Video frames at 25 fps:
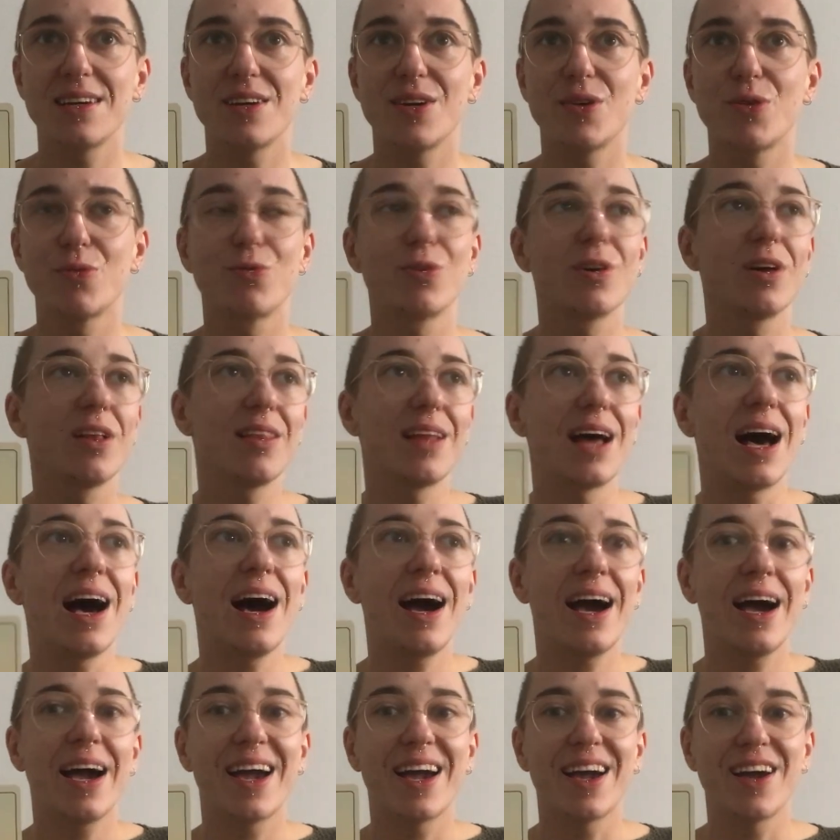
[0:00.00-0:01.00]

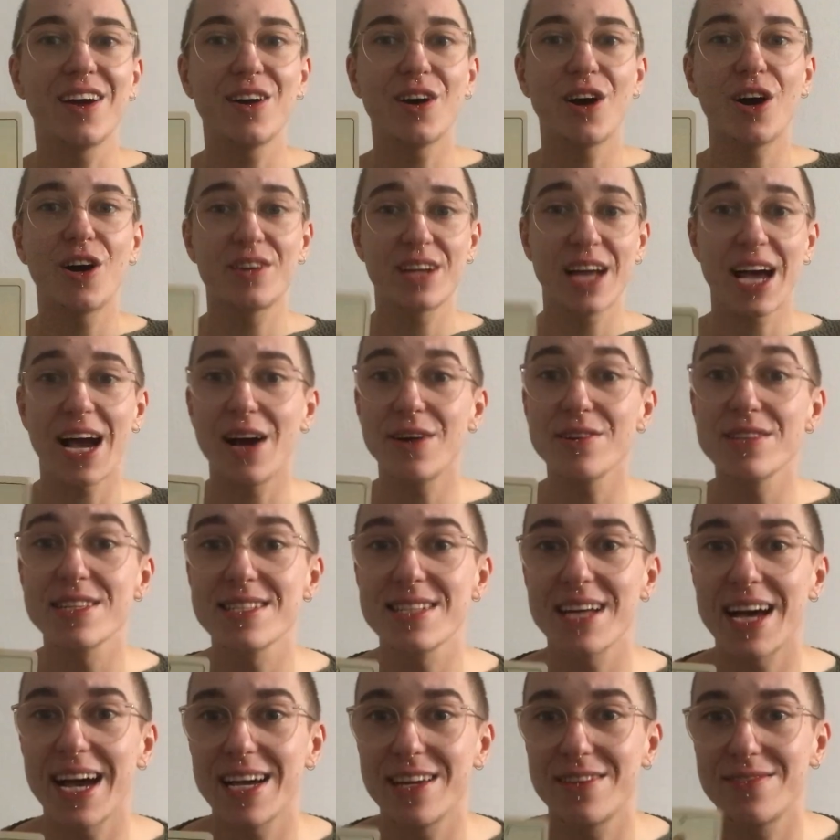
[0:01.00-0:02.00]
rely on
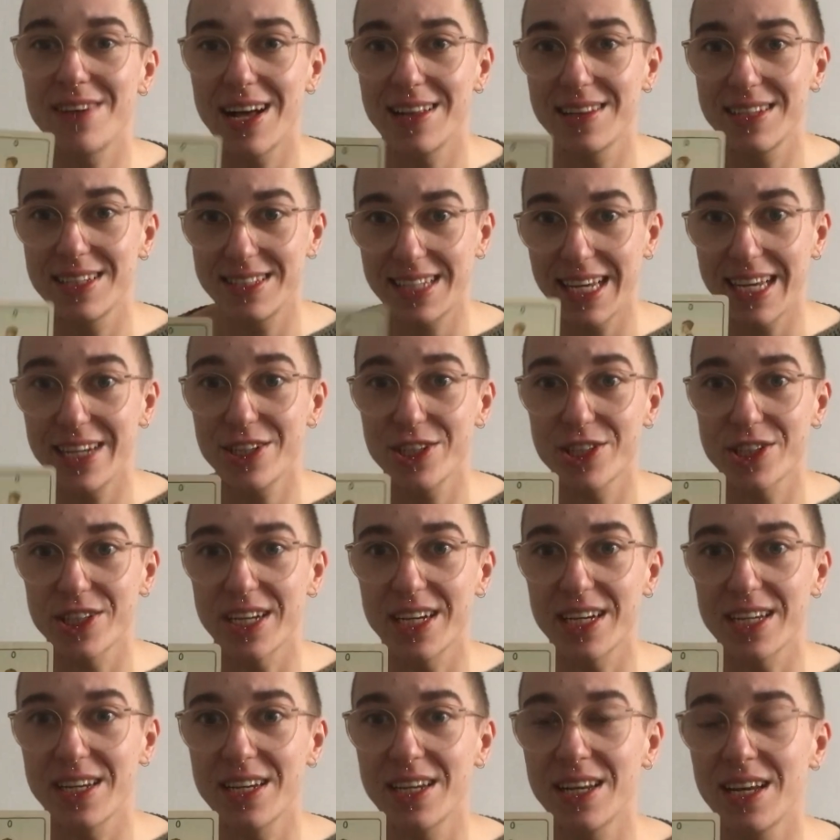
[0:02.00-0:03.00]
outside
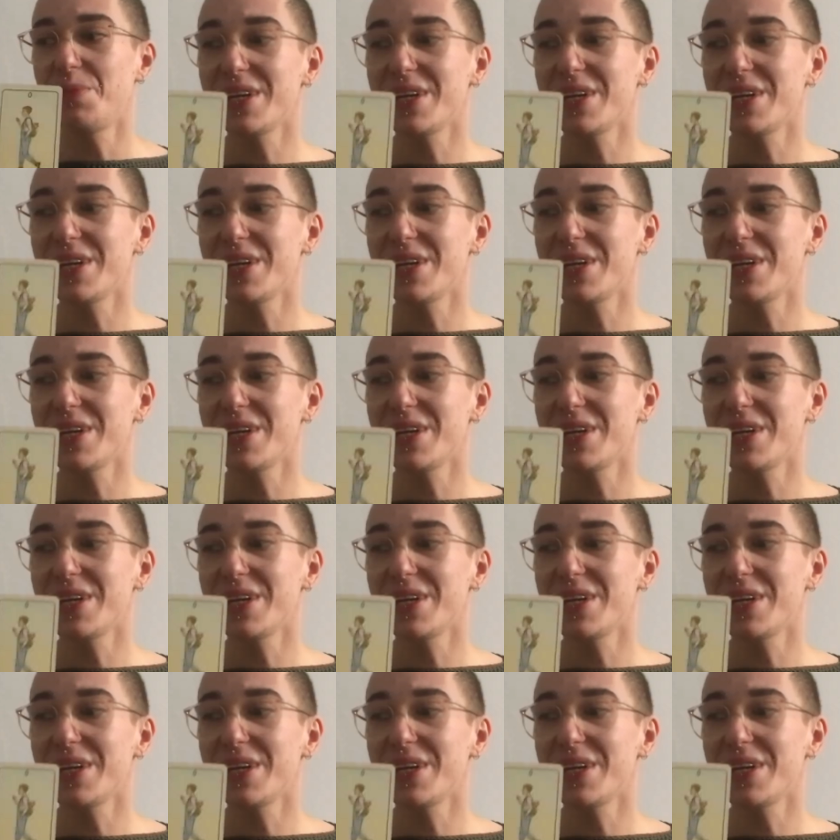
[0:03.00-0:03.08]
validation,